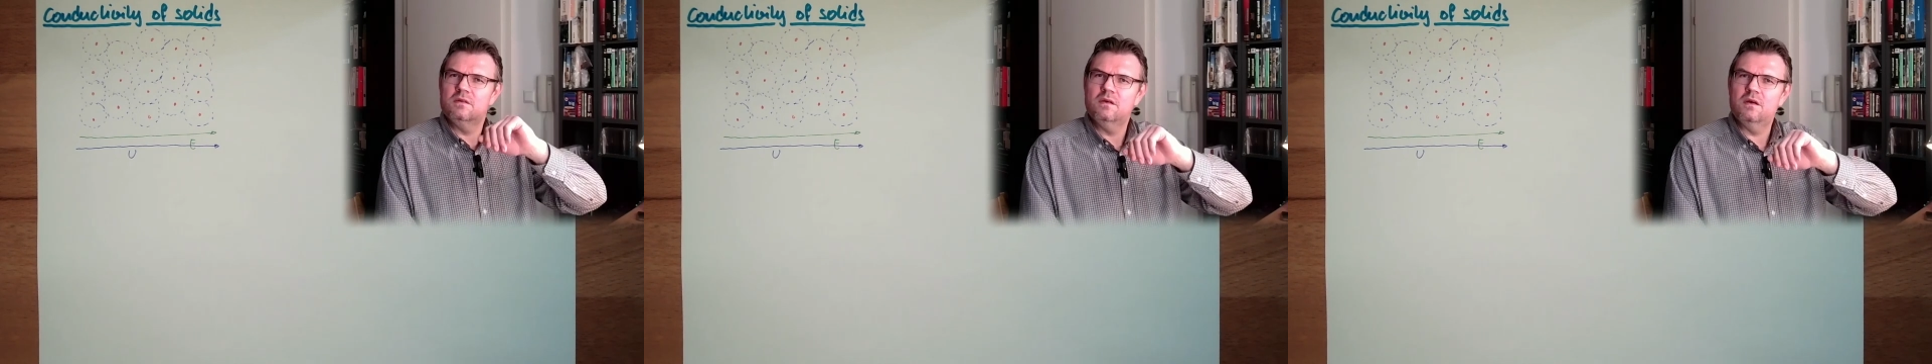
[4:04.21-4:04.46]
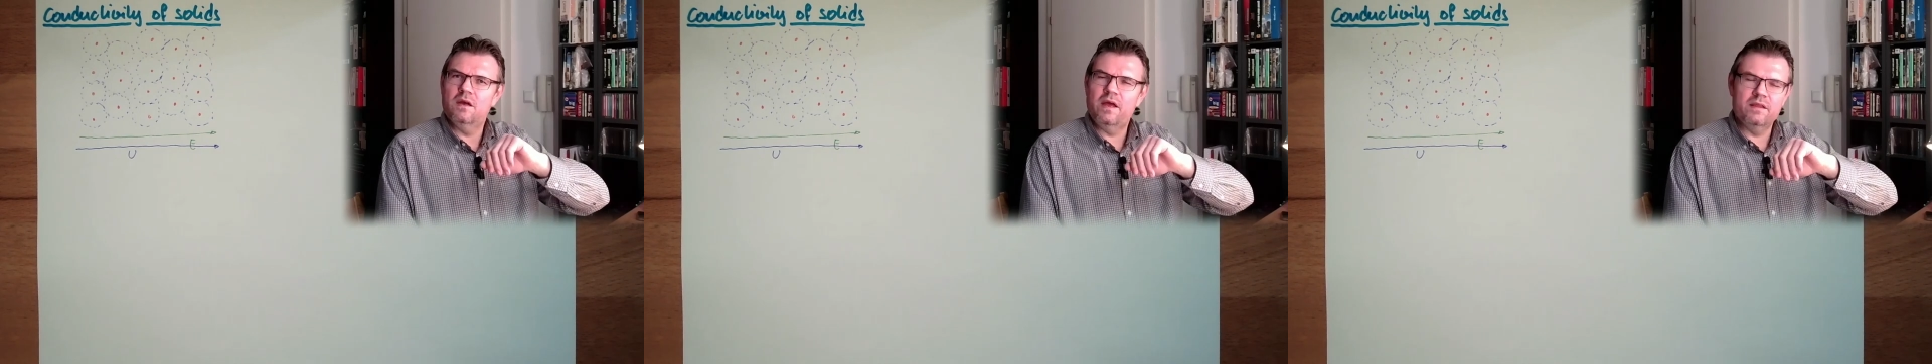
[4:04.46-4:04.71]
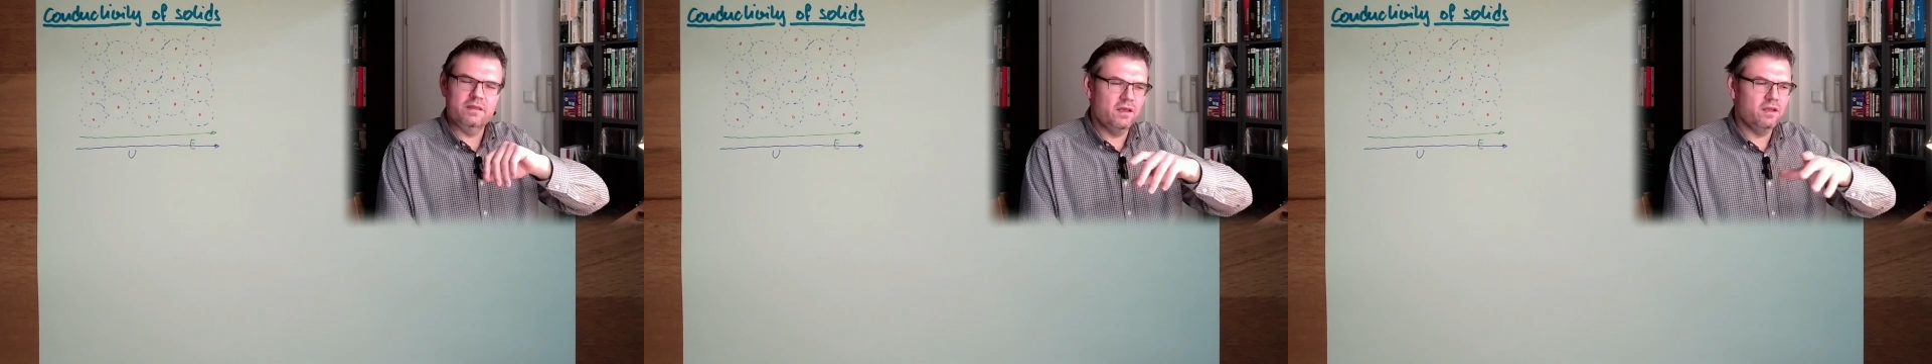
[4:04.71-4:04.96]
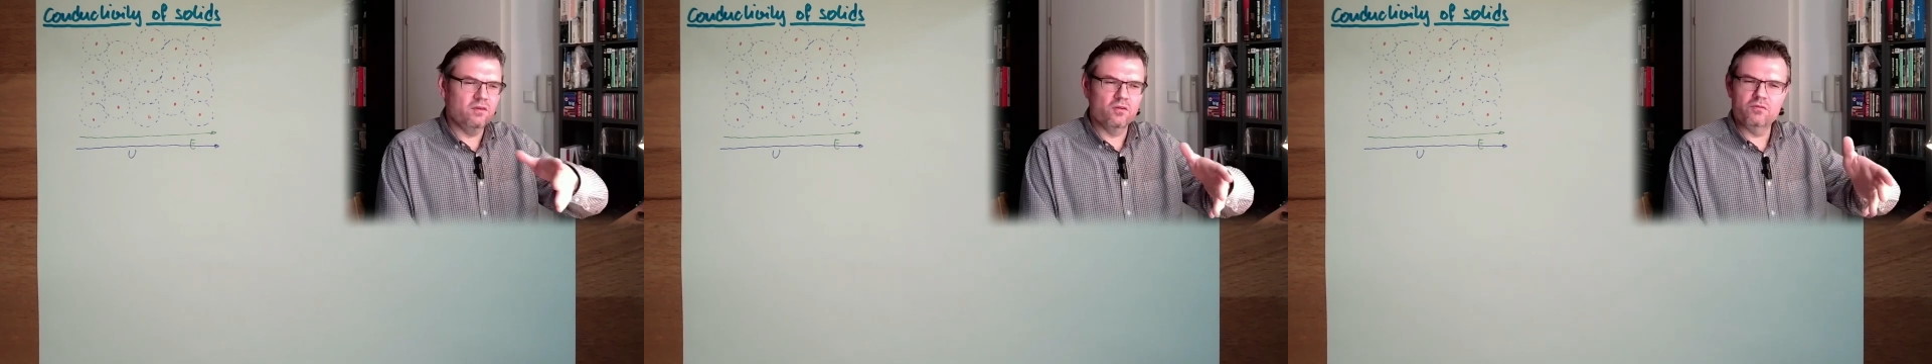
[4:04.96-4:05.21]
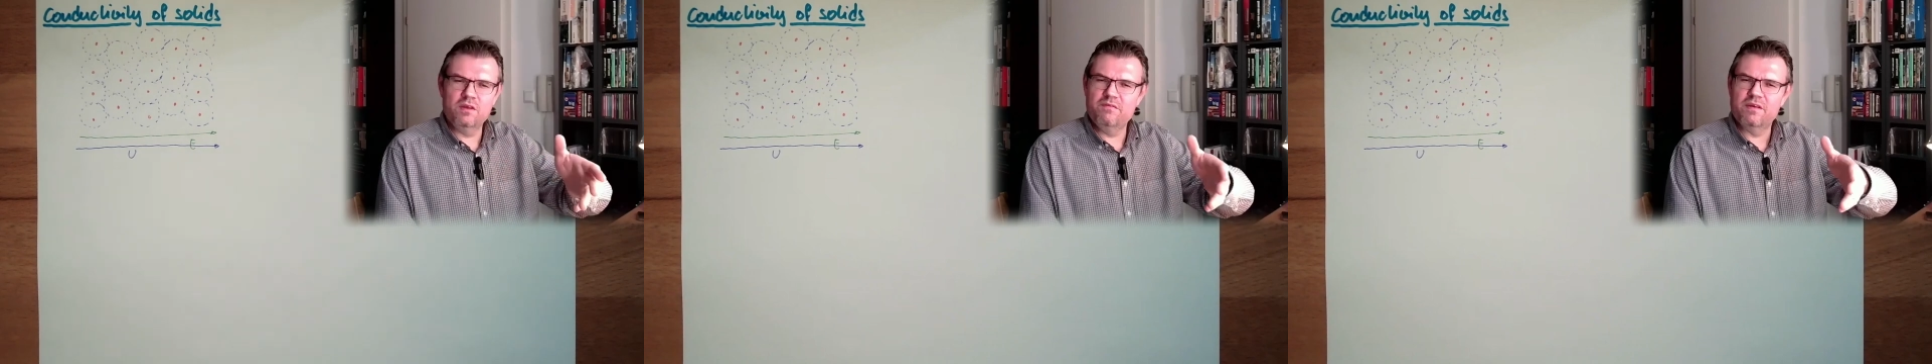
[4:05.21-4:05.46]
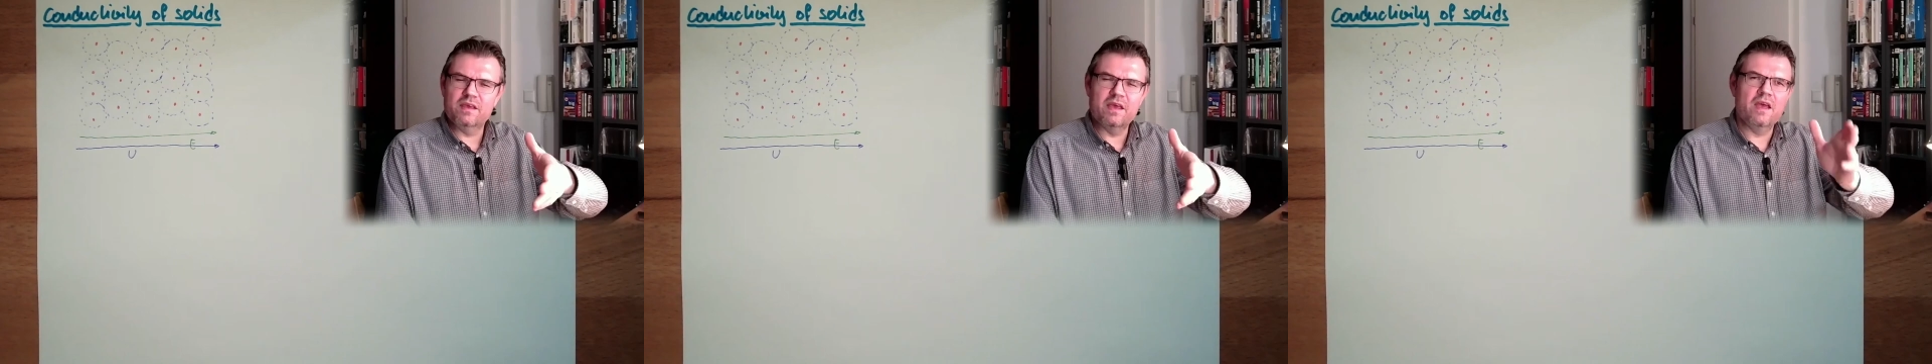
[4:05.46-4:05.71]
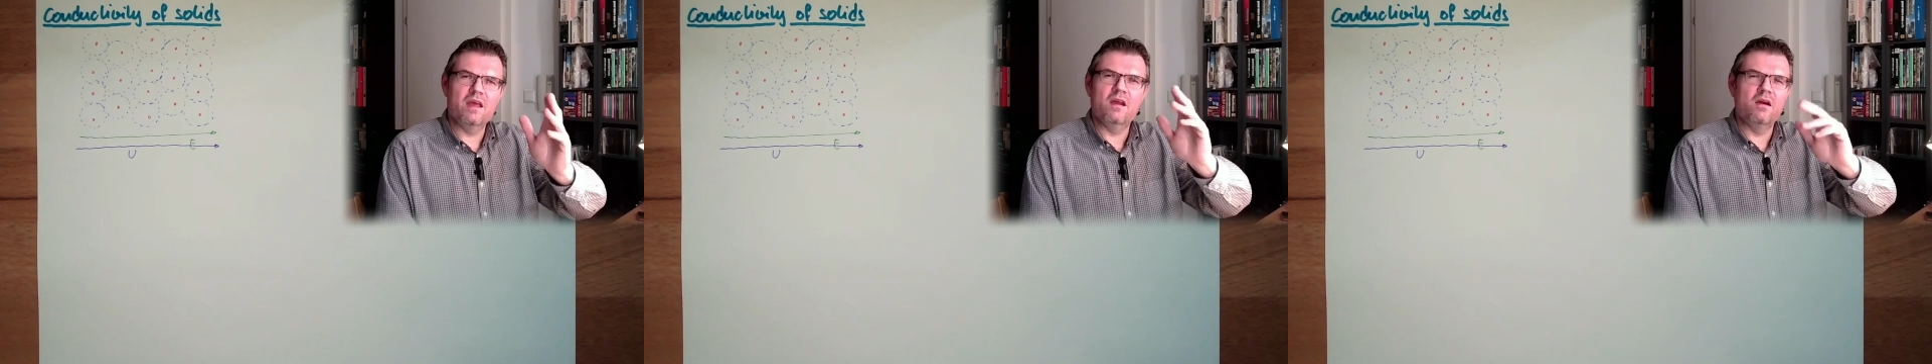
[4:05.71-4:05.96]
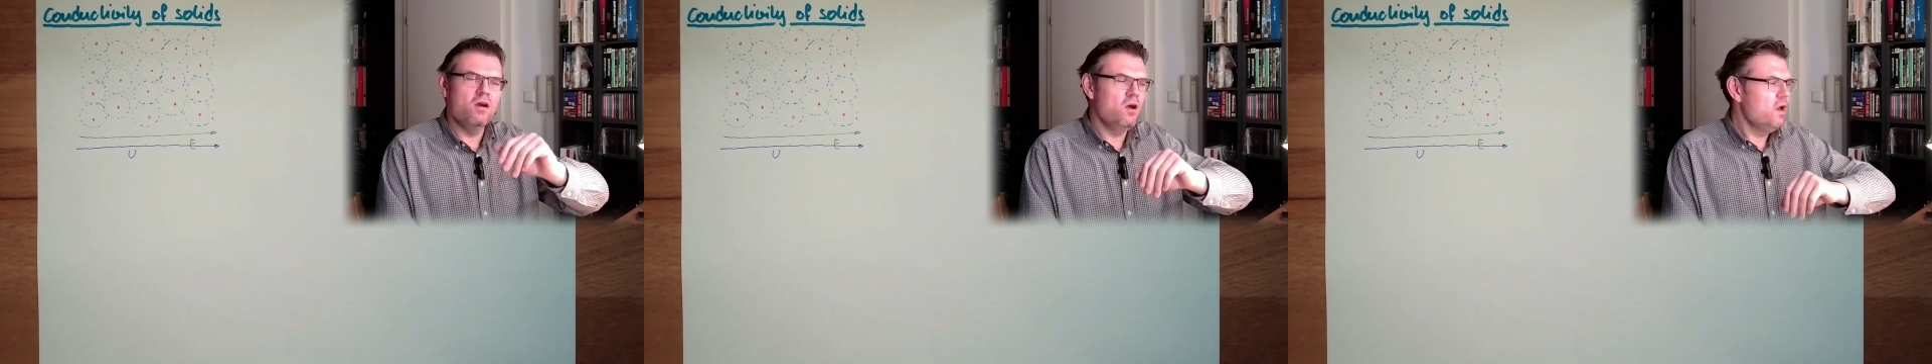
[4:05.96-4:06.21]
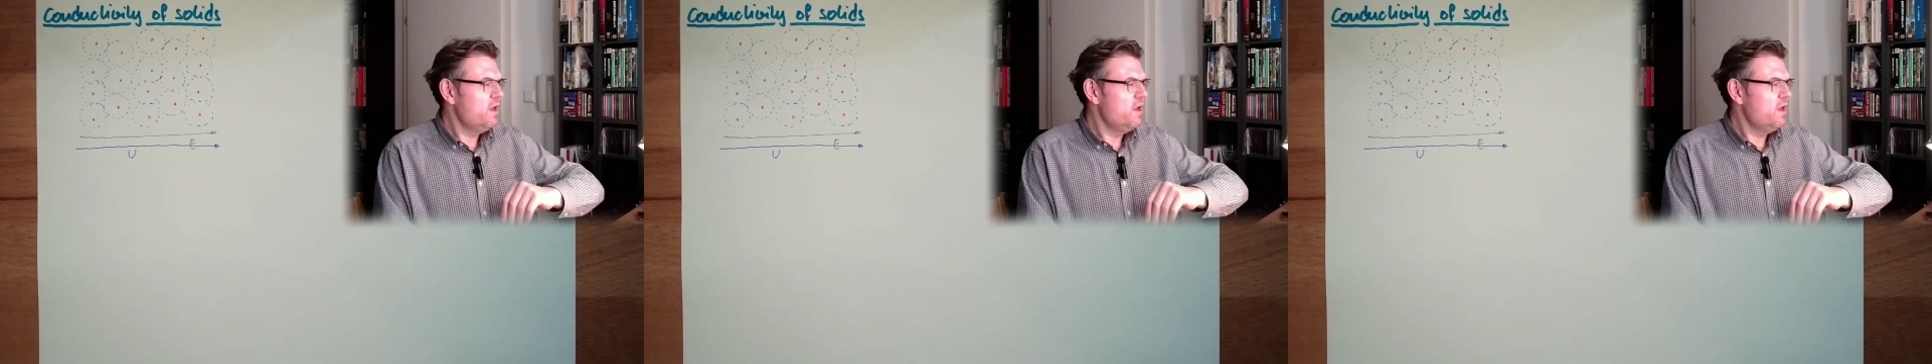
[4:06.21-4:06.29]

uh, and they don't even care.